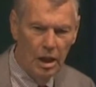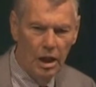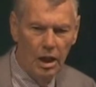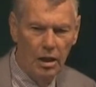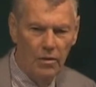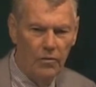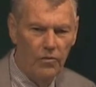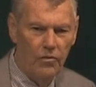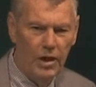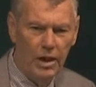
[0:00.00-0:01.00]

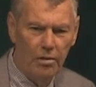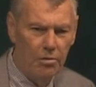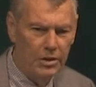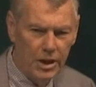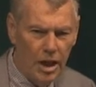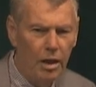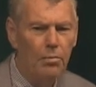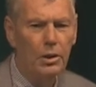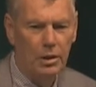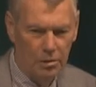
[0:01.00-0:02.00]
of in a
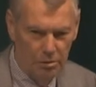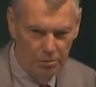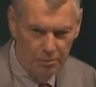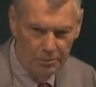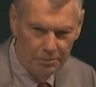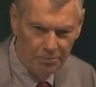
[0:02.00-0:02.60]
retirement home